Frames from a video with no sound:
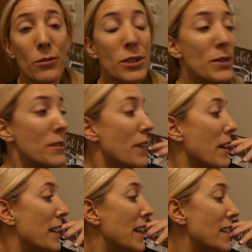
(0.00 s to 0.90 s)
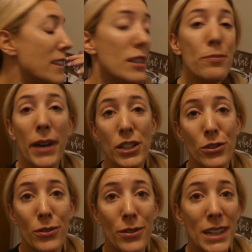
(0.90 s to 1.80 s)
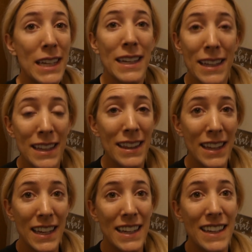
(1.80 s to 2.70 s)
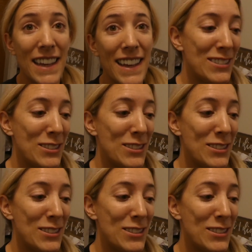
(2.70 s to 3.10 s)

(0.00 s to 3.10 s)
which was a very special thing.